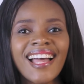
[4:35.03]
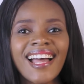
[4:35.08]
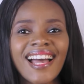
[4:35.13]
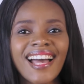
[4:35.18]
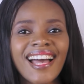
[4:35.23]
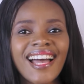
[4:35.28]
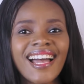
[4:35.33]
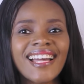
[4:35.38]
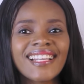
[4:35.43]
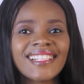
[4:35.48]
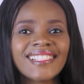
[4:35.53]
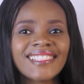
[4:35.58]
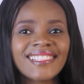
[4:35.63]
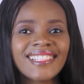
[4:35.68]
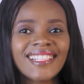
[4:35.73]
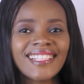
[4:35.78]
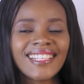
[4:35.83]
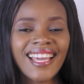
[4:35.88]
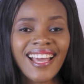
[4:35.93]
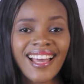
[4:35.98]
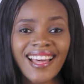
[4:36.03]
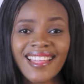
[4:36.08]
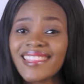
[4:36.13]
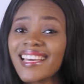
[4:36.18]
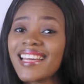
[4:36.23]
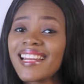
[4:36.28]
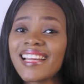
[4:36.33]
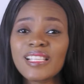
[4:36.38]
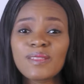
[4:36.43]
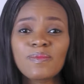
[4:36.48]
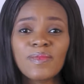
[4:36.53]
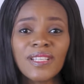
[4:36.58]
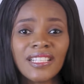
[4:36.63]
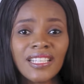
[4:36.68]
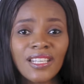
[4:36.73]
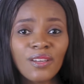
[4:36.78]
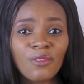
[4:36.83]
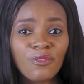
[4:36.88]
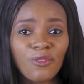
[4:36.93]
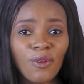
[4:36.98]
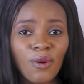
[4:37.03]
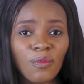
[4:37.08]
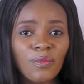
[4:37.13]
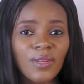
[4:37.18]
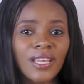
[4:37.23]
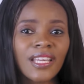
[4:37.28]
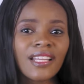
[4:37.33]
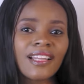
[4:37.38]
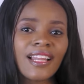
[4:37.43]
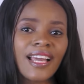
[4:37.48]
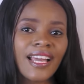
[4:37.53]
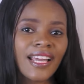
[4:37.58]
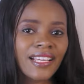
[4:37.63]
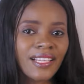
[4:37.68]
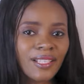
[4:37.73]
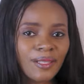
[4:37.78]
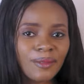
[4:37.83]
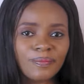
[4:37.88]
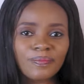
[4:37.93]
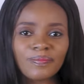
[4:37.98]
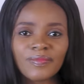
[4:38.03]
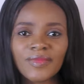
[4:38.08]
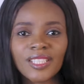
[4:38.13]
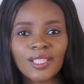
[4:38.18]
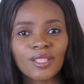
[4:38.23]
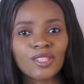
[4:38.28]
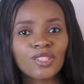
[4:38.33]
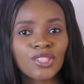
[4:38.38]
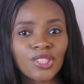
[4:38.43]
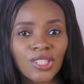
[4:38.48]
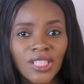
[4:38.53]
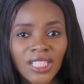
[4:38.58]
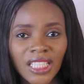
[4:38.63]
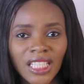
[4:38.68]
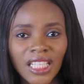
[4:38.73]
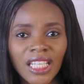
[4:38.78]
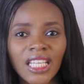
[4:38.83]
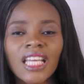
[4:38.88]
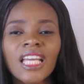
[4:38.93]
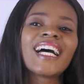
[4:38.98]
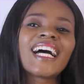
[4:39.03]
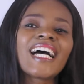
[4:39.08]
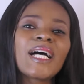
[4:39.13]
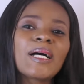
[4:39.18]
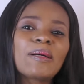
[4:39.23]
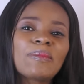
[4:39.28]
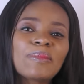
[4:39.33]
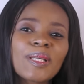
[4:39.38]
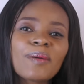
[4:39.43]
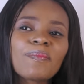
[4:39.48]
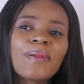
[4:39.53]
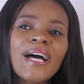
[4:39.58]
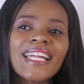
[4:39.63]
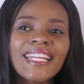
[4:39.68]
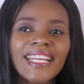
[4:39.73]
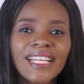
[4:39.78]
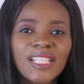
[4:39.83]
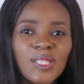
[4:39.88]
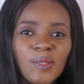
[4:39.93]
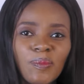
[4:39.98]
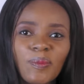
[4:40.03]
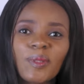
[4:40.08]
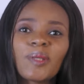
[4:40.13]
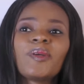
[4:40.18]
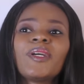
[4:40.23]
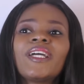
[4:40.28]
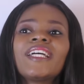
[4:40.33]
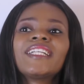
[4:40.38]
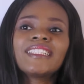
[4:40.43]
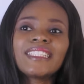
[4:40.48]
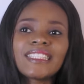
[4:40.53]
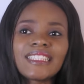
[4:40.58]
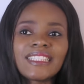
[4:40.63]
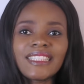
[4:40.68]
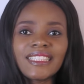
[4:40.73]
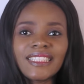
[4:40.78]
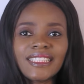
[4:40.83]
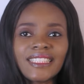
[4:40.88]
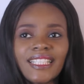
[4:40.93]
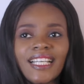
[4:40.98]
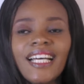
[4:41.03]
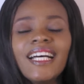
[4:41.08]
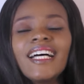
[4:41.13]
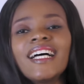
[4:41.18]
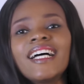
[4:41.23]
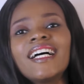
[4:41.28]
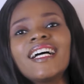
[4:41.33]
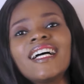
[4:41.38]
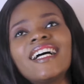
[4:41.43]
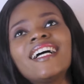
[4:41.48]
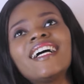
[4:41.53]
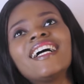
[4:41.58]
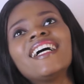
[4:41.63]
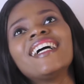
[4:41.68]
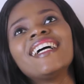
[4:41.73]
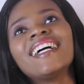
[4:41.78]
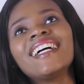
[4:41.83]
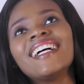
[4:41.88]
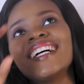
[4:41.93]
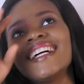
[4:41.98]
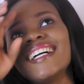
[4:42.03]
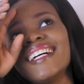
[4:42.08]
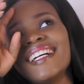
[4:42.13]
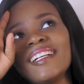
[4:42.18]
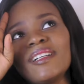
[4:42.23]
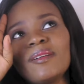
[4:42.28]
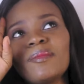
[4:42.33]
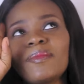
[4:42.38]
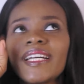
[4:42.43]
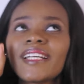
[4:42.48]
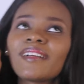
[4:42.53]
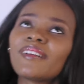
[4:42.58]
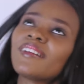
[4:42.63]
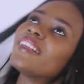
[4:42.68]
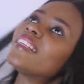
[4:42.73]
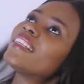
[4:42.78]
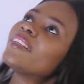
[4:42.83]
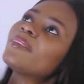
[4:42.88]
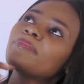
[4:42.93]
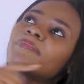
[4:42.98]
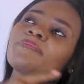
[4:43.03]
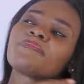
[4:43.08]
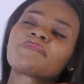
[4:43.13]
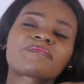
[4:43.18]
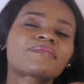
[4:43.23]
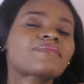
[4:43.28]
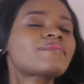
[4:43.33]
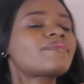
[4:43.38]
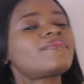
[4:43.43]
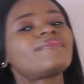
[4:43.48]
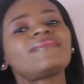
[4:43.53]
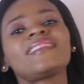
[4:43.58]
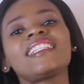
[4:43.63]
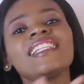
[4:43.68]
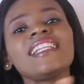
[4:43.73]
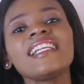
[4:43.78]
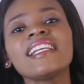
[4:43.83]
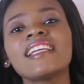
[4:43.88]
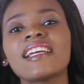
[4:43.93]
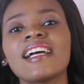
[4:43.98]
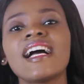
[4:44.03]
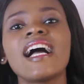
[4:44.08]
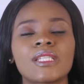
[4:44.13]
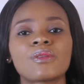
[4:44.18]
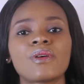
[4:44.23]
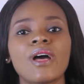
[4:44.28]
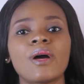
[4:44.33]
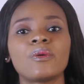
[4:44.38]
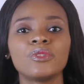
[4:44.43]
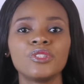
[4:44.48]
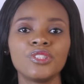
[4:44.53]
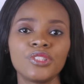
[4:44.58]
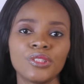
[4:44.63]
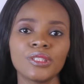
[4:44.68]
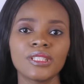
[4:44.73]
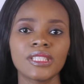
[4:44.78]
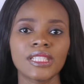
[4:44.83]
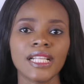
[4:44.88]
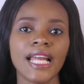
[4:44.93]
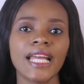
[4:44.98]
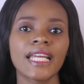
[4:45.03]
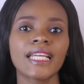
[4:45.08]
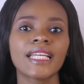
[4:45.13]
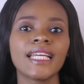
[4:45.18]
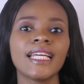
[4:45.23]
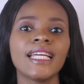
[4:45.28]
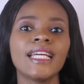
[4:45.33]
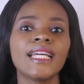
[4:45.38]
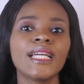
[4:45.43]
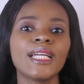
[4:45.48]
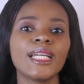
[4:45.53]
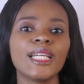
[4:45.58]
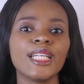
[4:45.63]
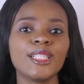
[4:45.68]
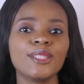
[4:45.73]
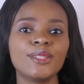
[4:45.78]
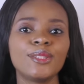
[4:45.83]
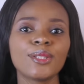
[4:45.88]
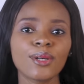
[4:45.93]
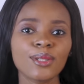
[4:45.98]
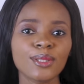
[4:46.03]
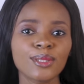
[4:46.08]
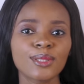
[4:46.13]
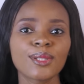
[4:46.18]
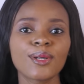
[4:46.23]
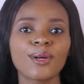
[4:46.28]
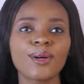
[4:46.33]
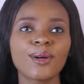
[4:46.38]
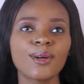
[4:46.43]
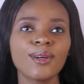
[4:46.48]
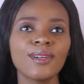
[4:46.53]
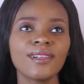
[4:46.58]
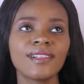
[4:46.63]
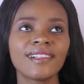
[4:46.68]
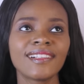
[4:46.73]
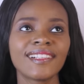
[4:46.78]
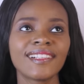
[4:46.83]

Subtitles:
And yeah, that has been it for me, like the journey and the bad experiences. Oh my god. So I would use like a doctor